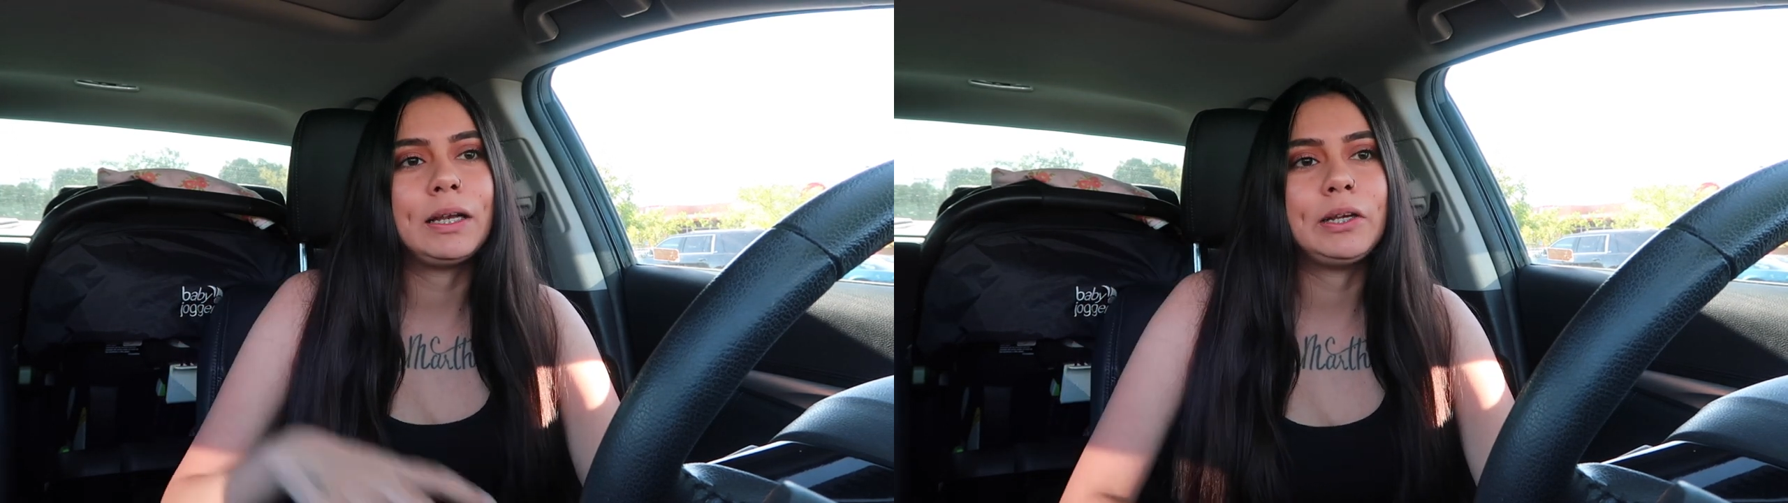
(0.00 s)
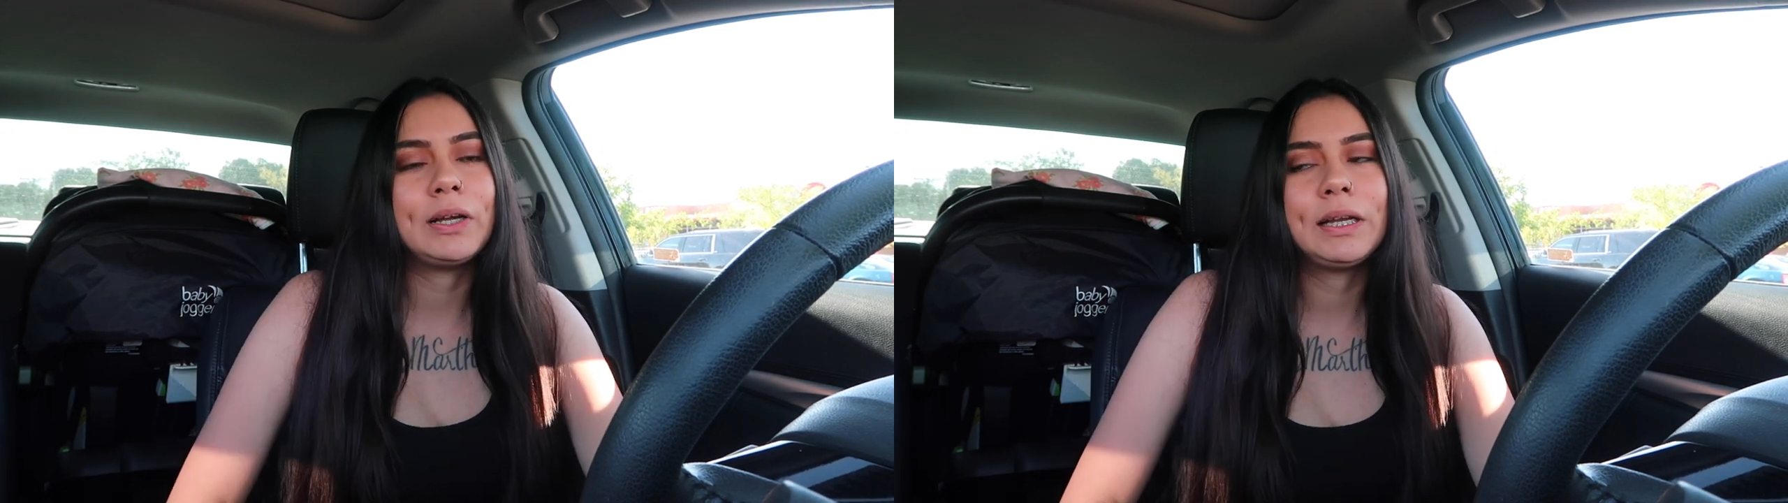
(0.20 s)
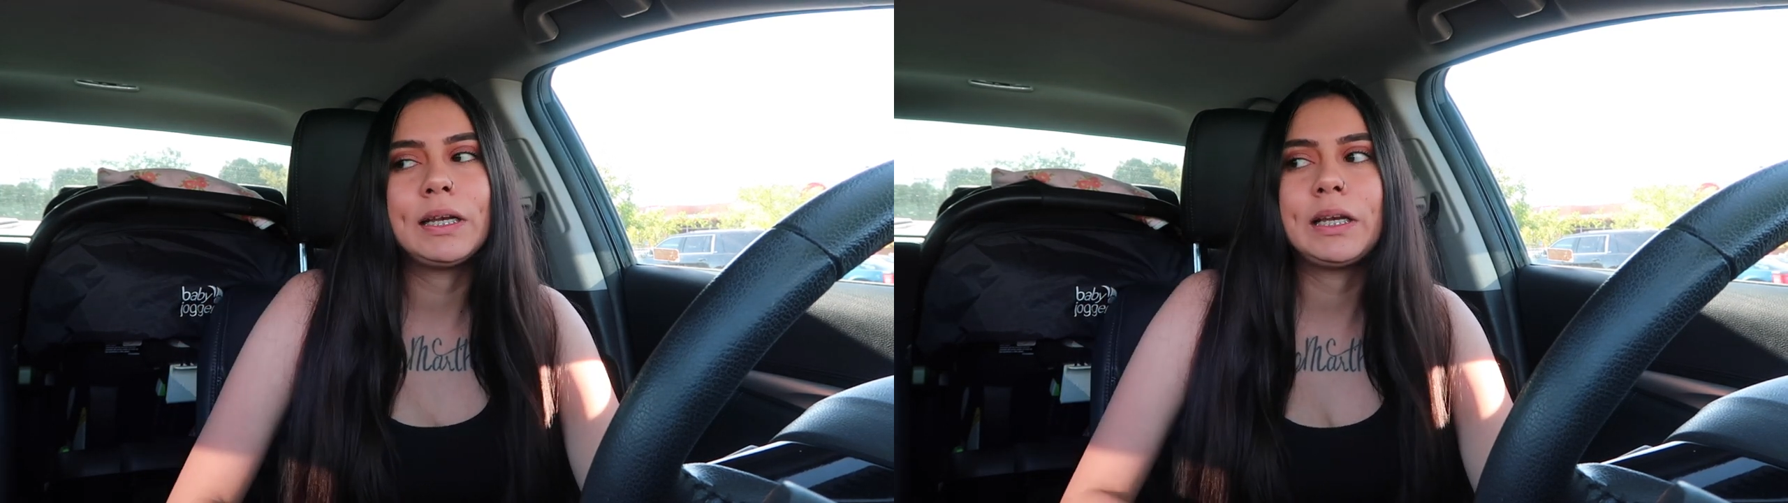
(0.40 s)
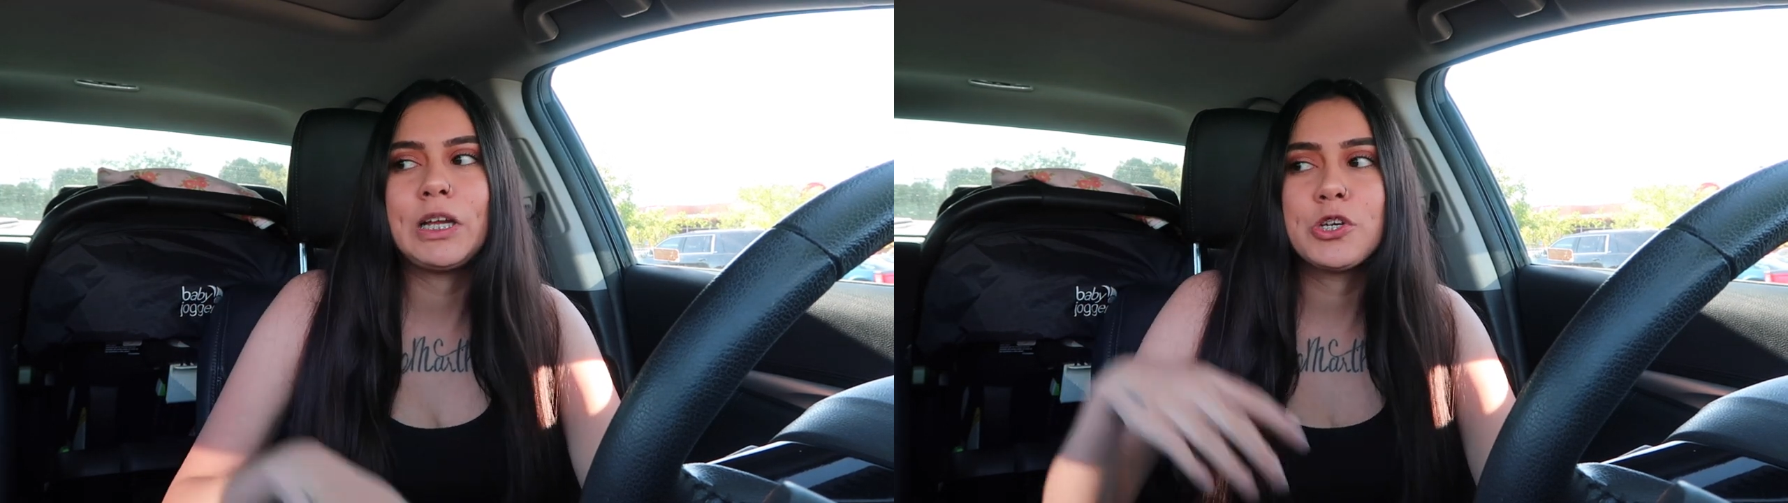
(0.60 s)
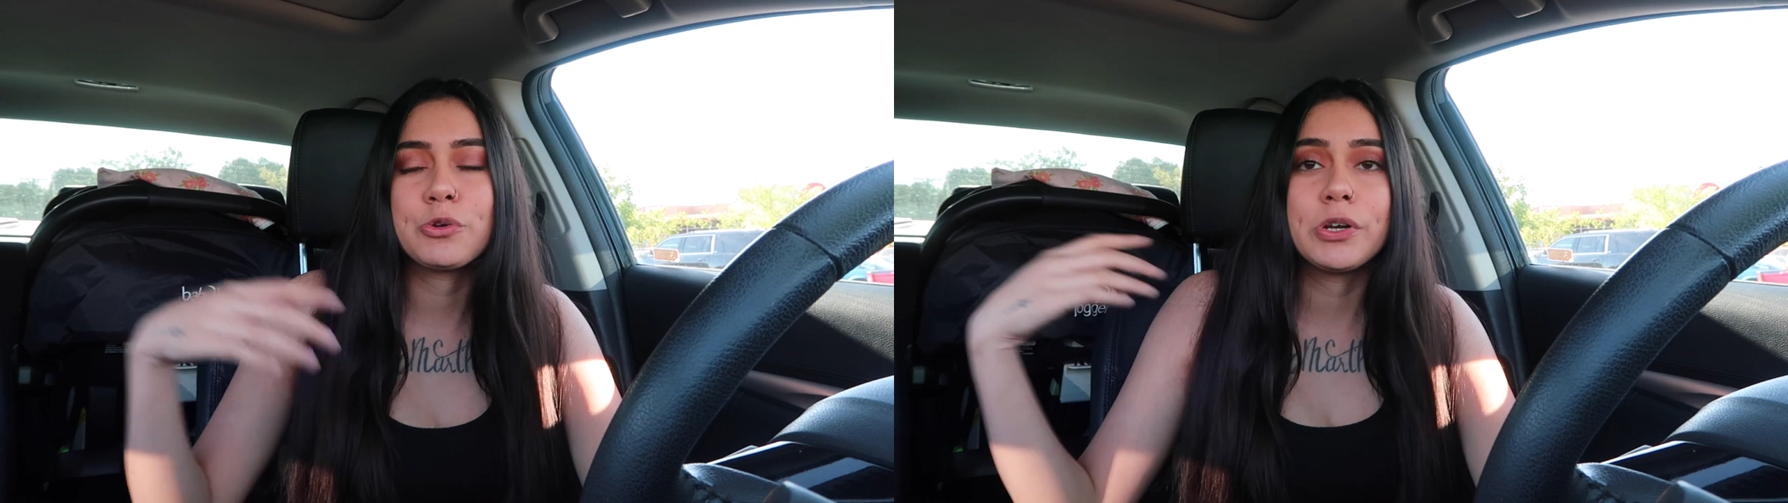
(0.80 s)
As you guys can
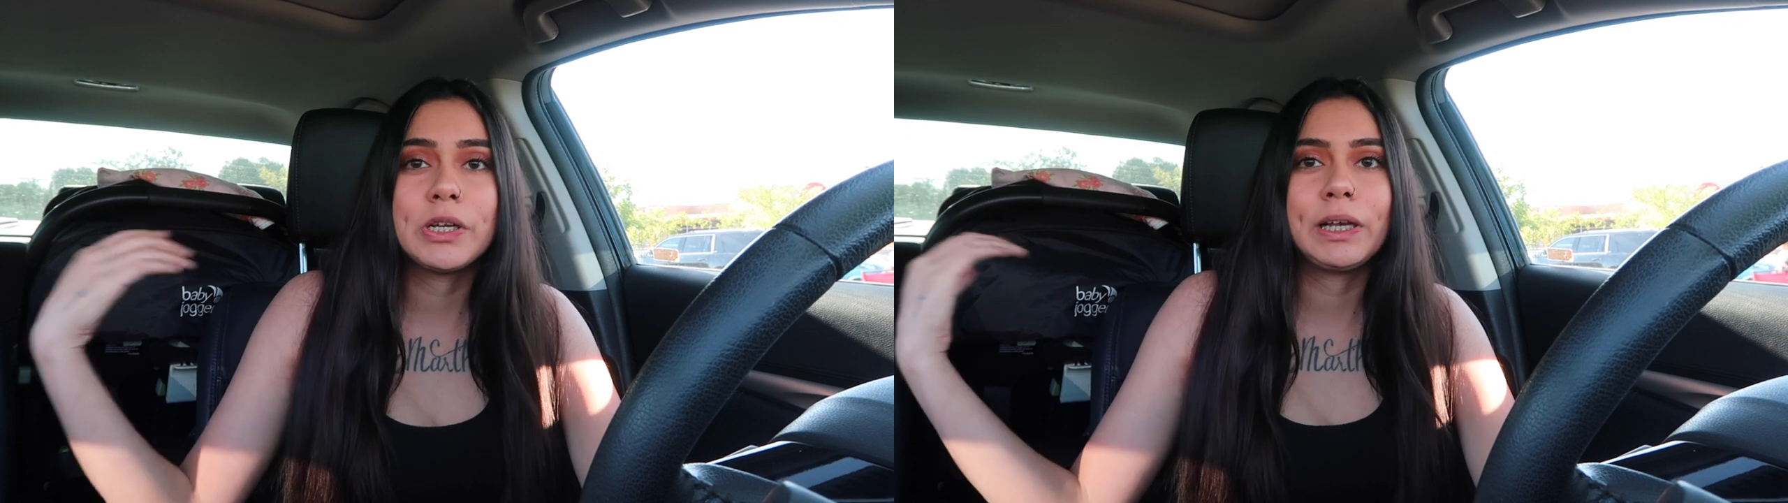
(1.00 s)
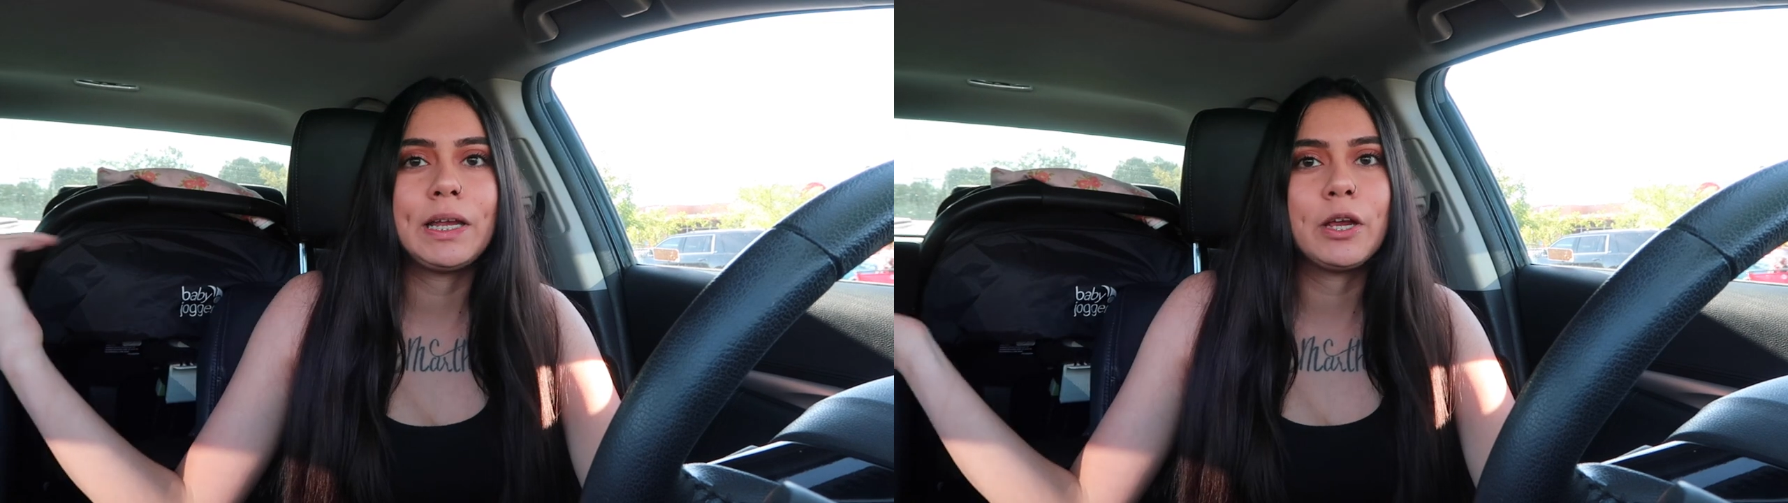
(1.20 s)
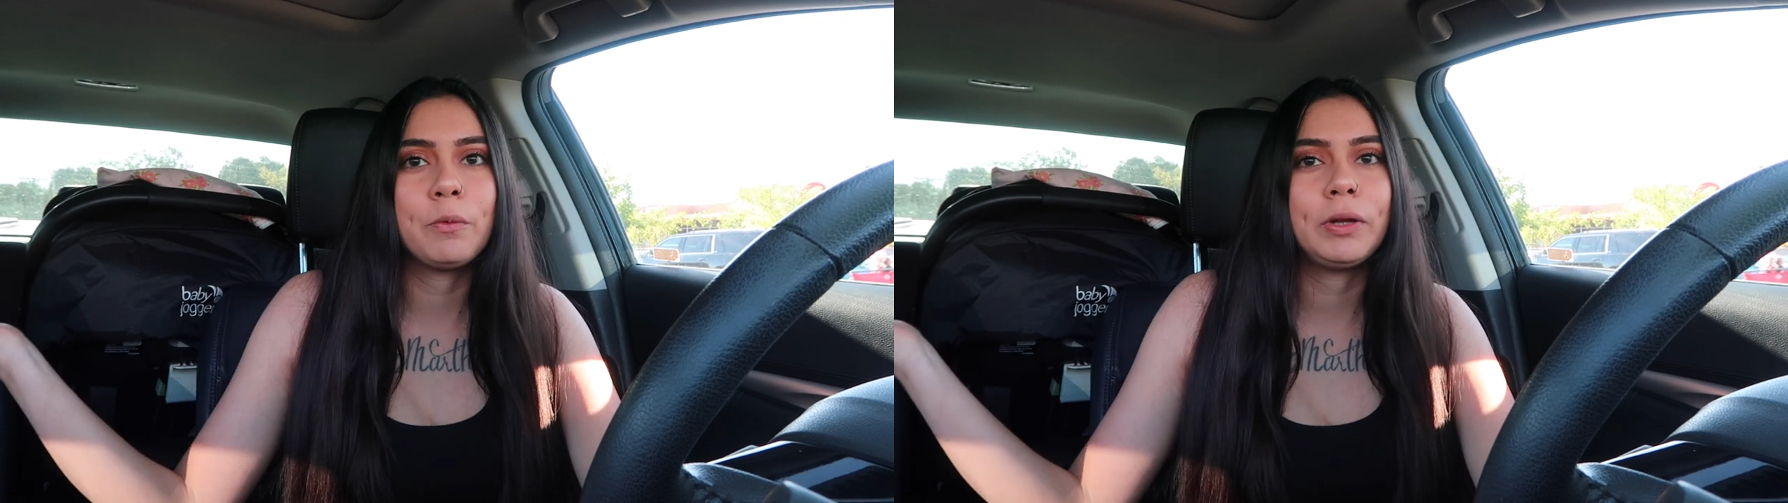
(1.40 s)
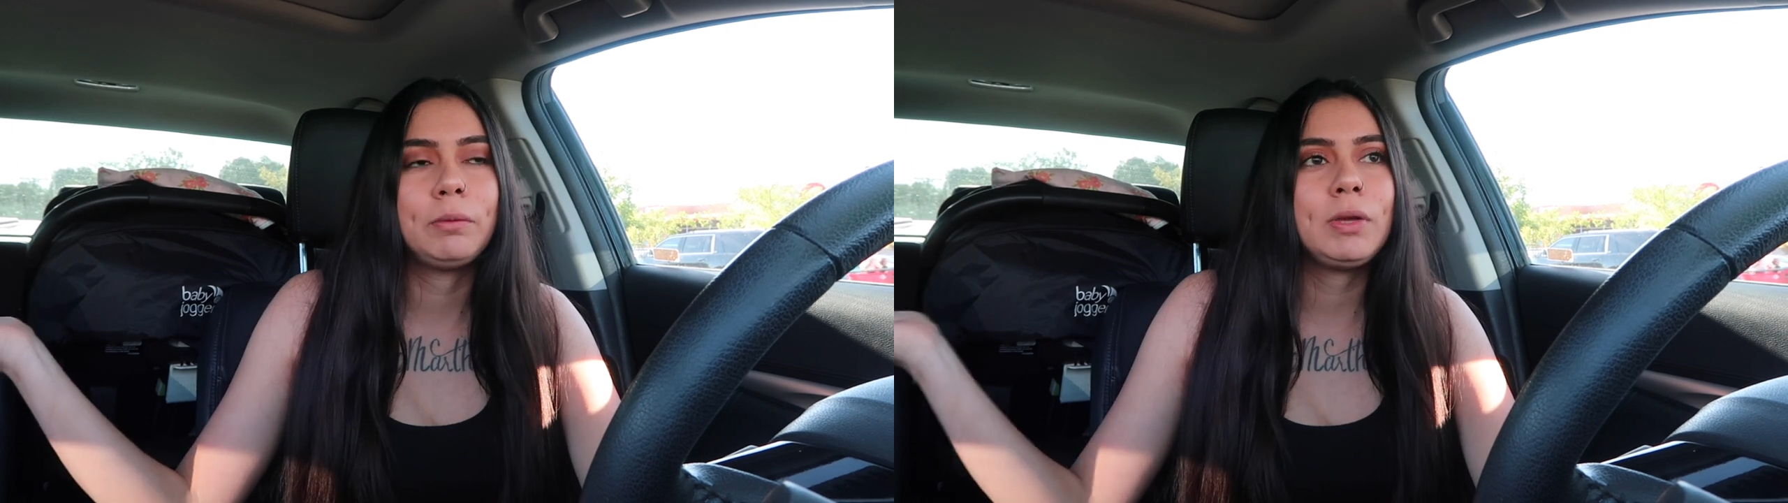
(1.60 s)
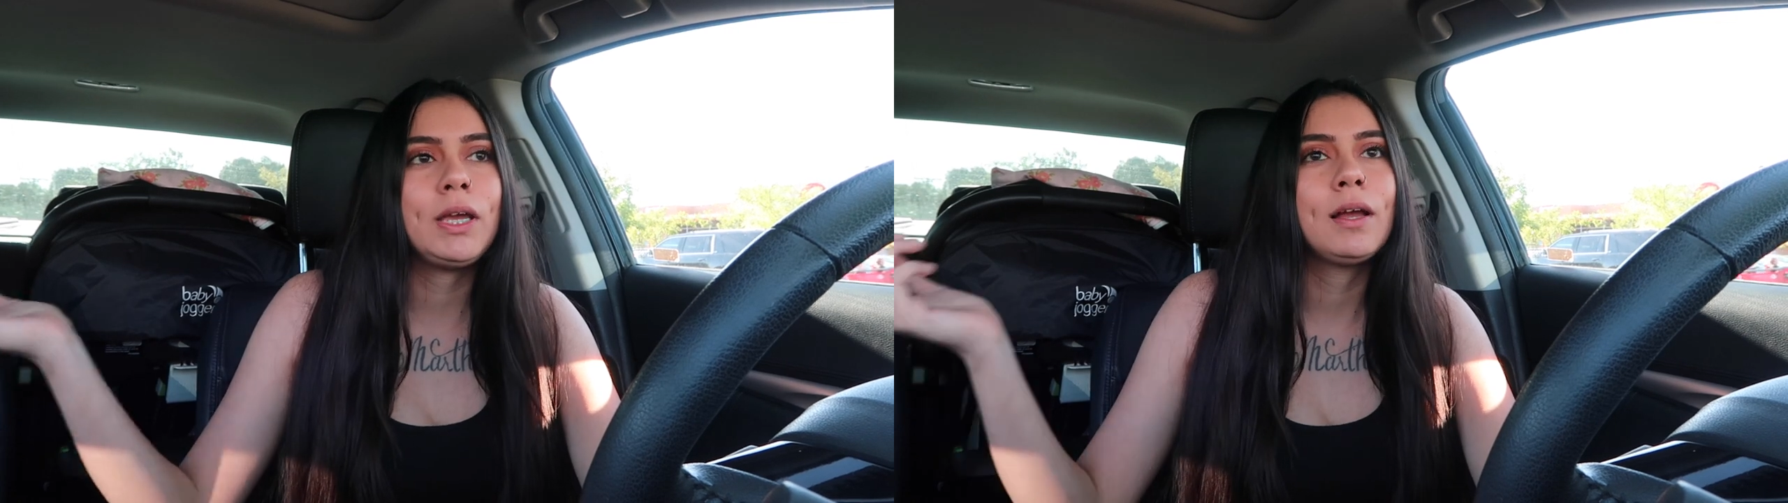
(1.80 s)
see, George isn't here
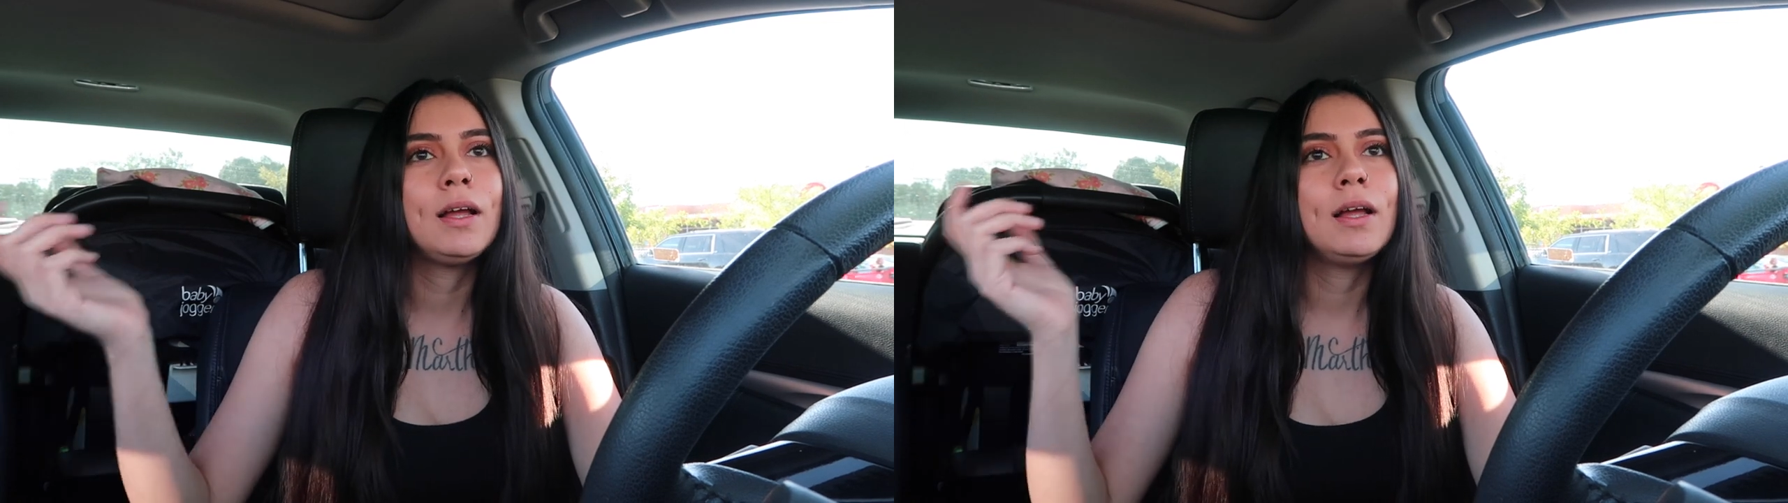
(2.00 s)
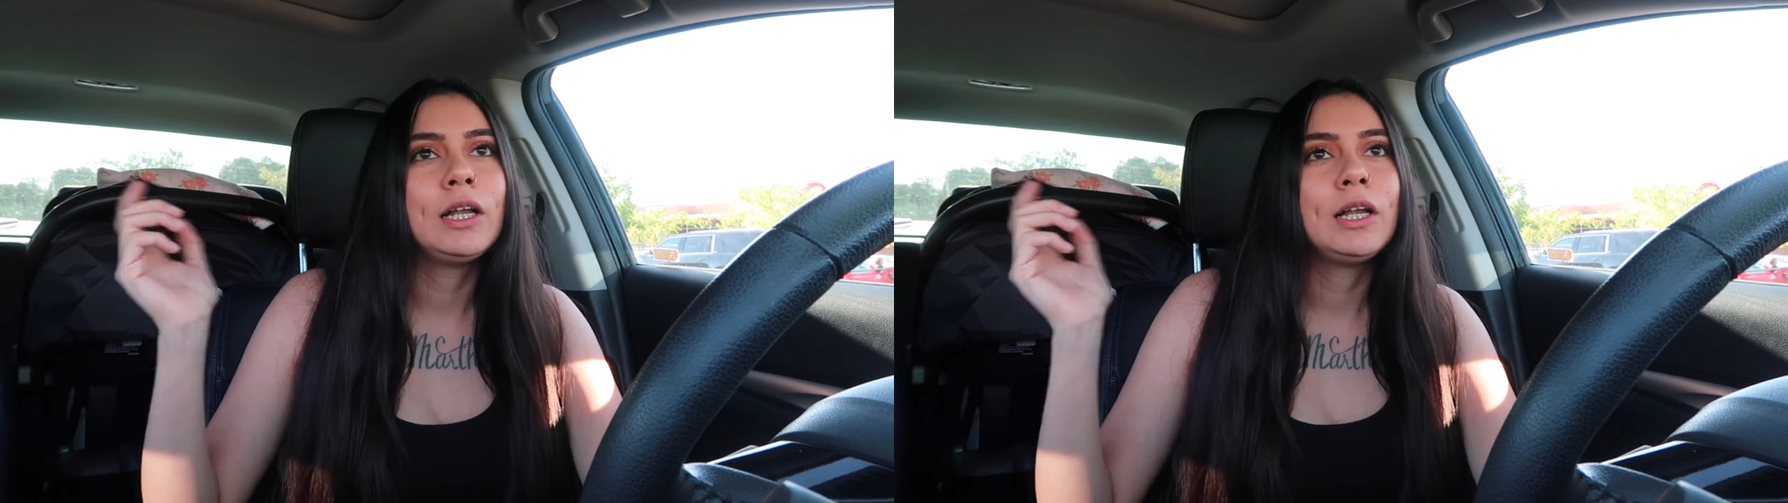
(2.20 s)
with me.